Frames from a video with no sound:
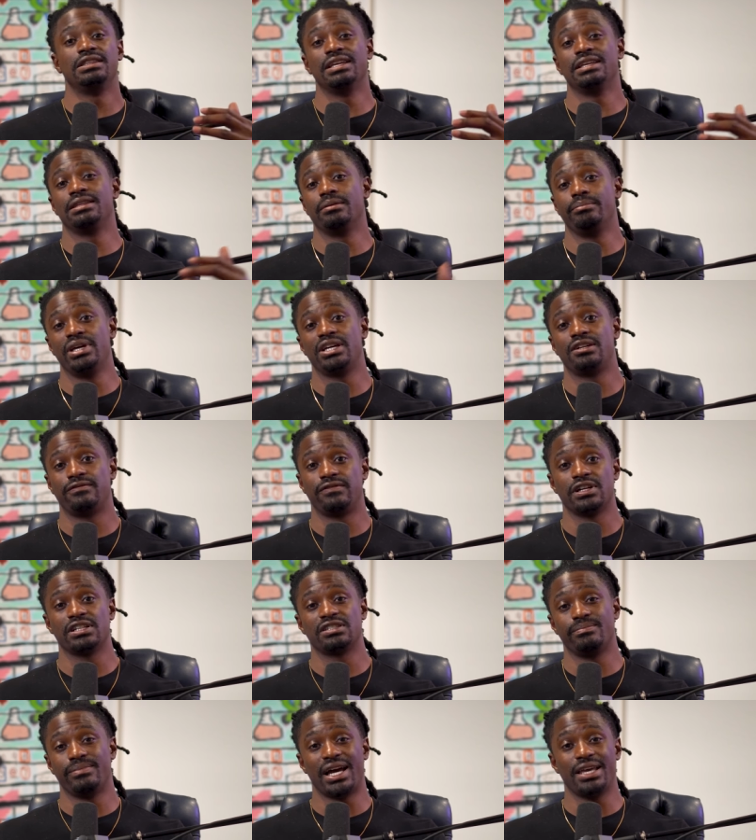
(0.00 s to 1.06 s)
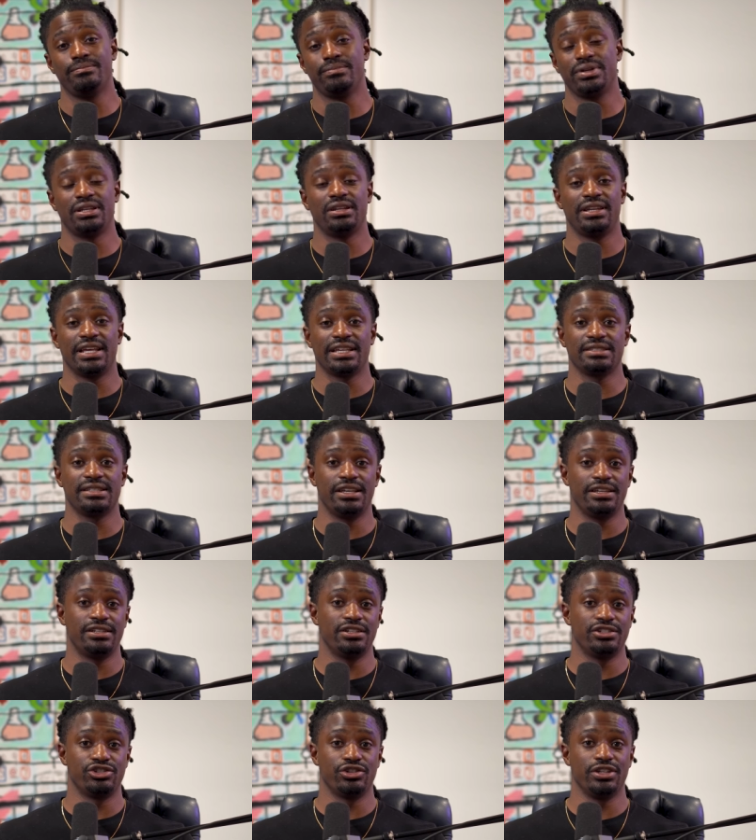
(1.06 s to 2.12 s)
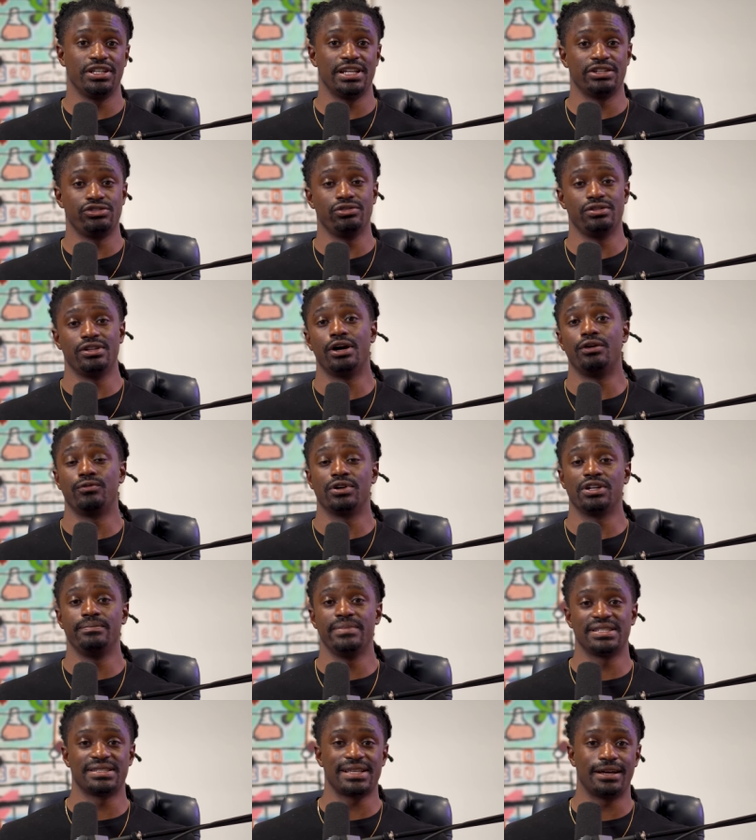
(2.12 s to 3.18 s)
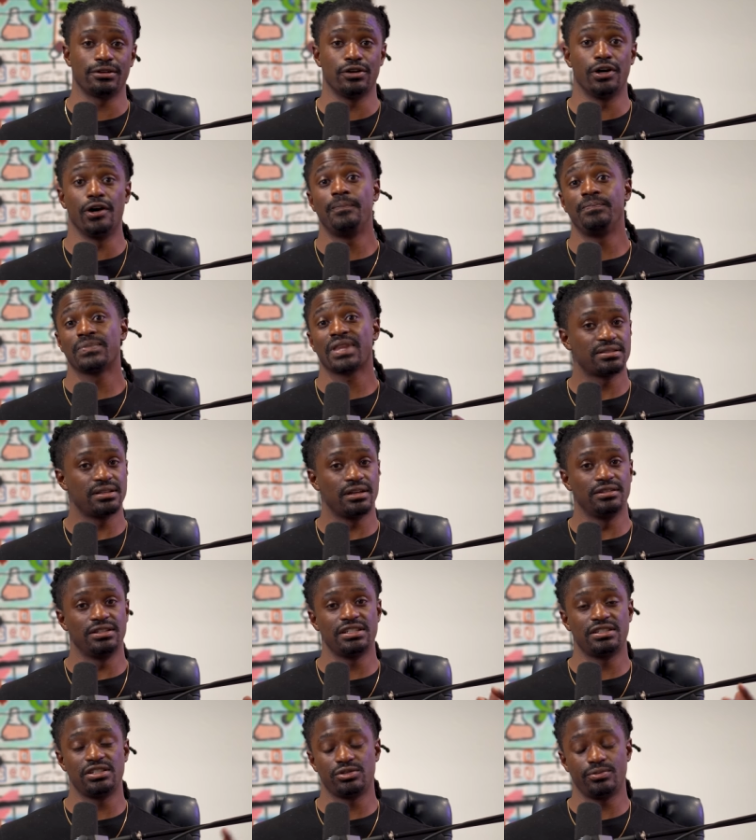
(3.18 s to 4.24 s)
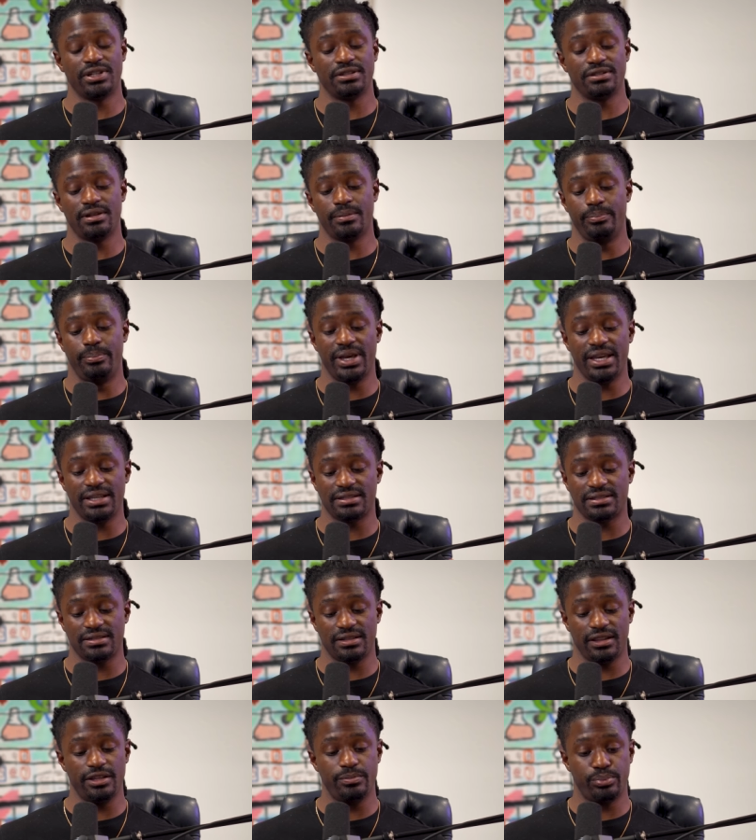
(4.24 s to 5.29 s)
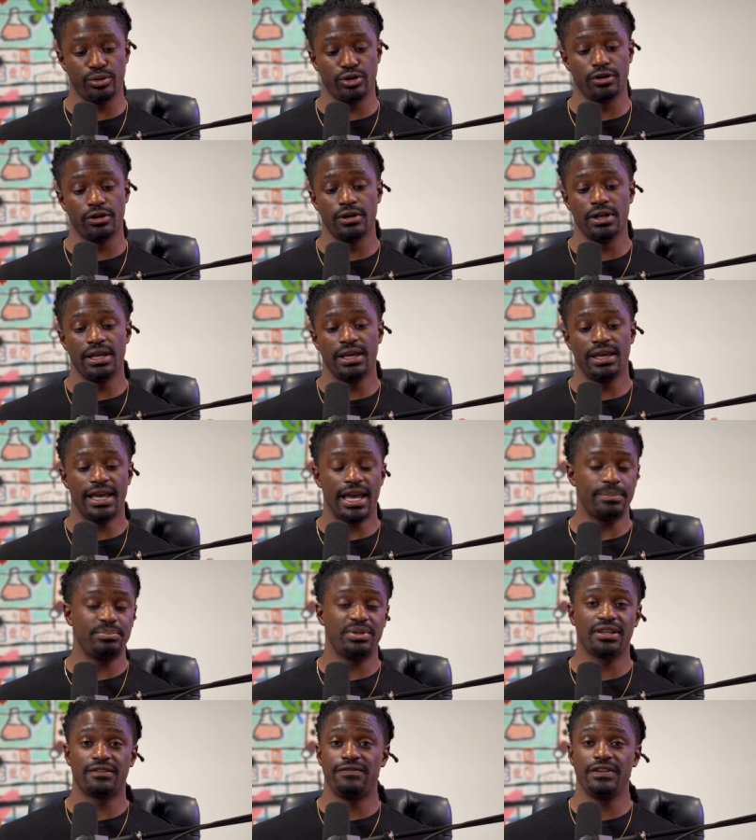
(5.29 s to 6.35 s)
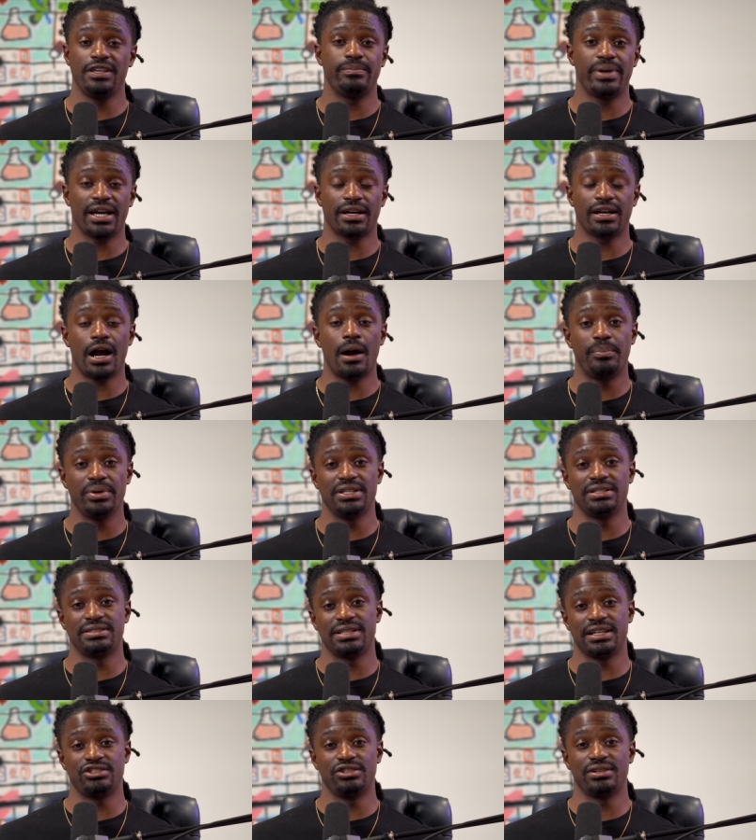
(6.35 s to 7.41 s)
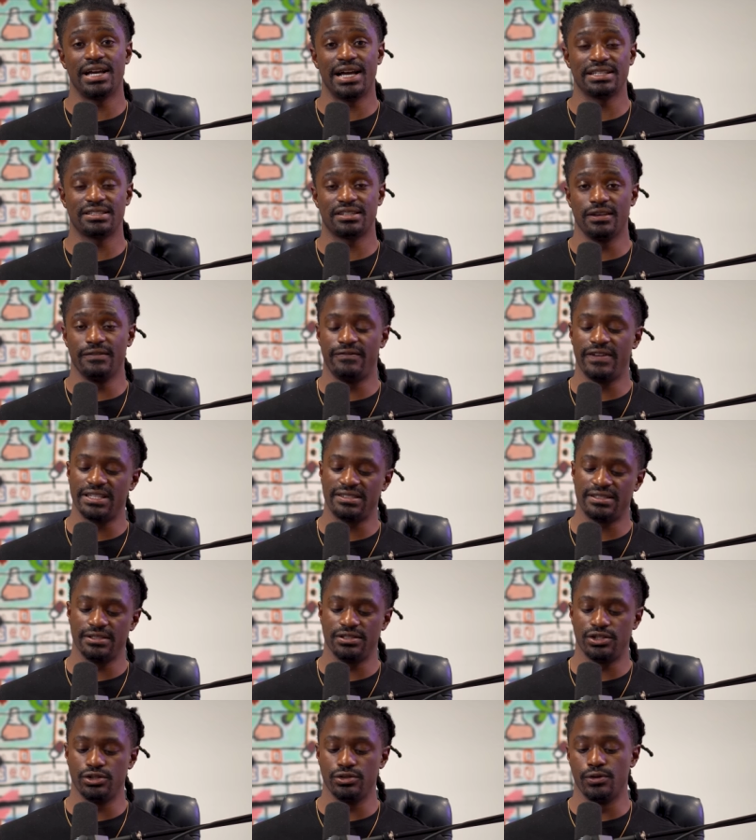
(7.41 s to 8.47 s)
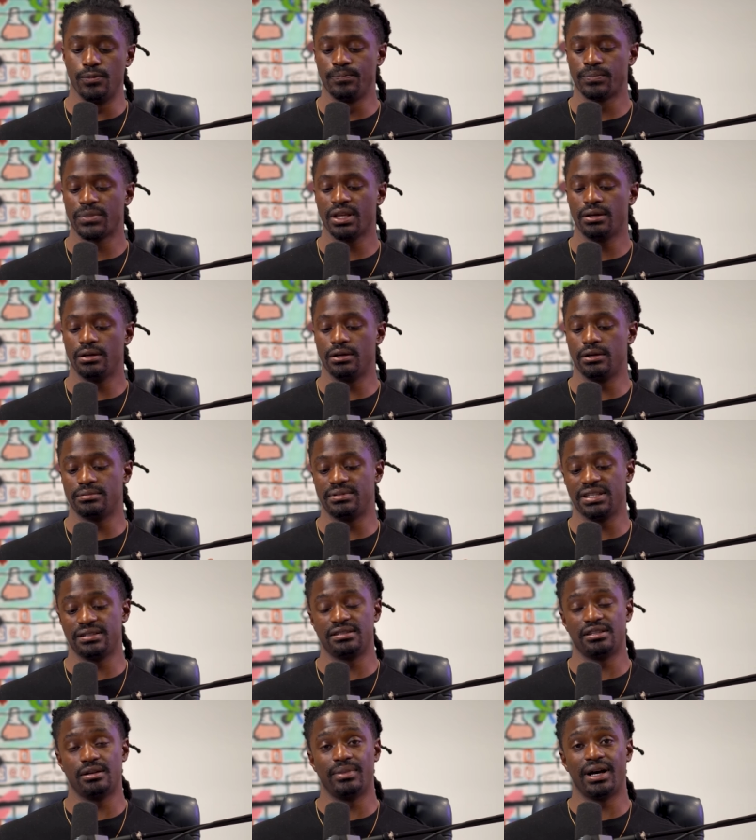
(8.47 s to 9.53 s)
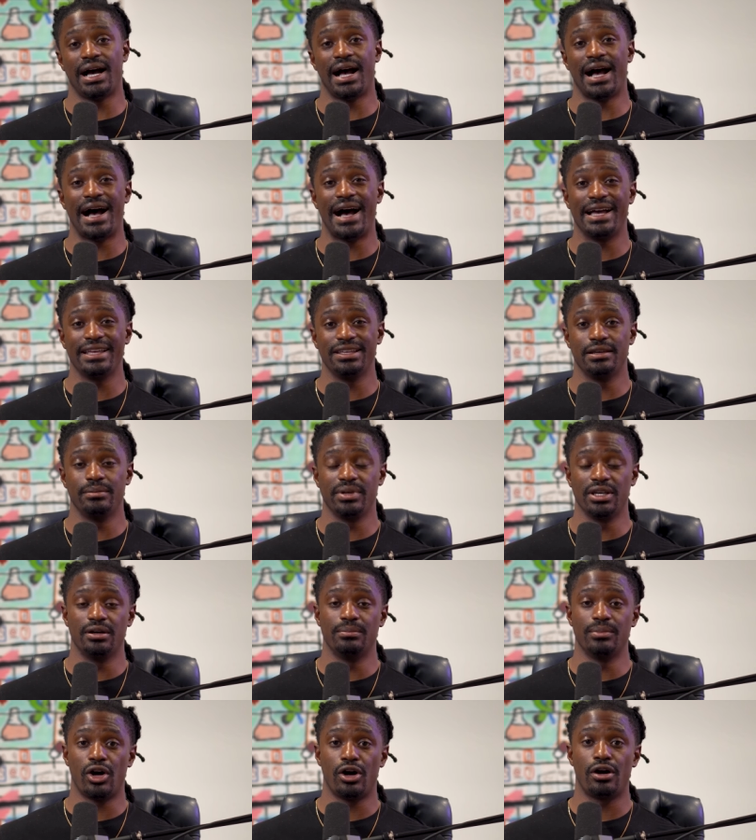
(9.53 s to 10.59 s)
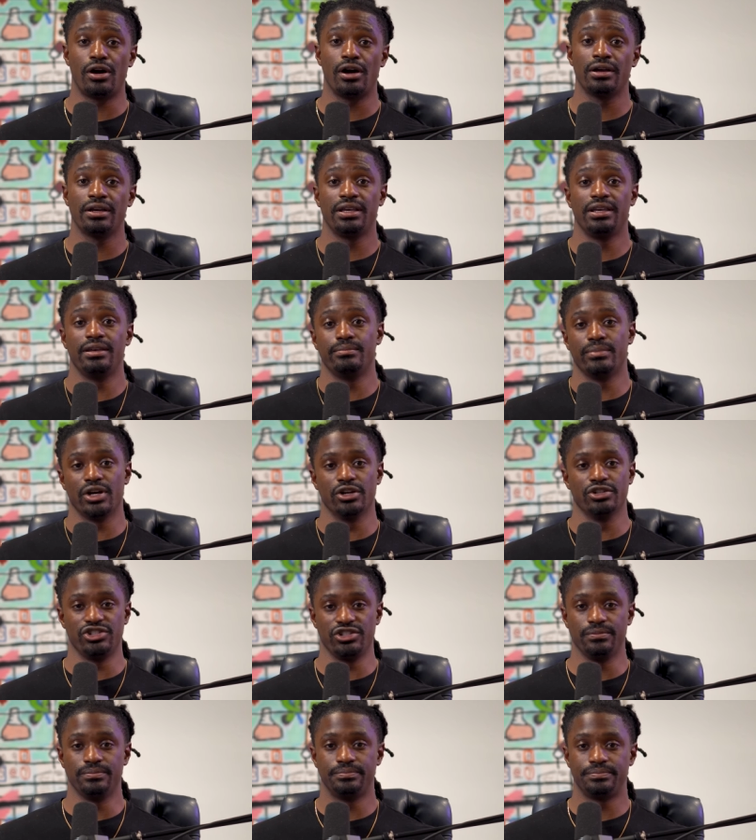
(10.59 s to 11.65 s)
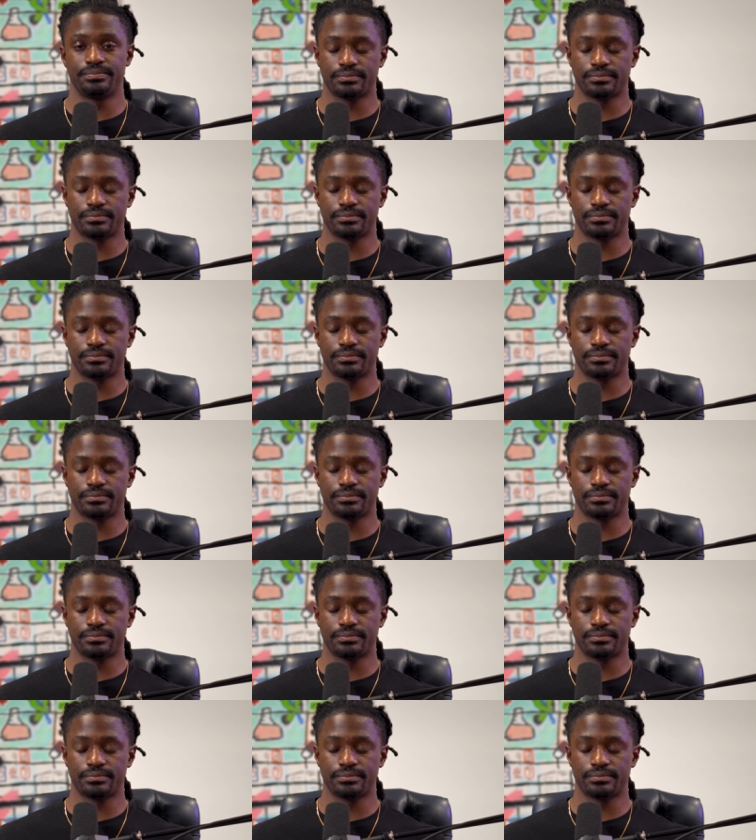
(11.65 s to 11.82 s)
then the metaverse might be the next industry that you don't want to miss out on. So this is one of the best sleeper haptic feedback companies that you guys can invest into. Um, ticker symbol IMMR Immersion.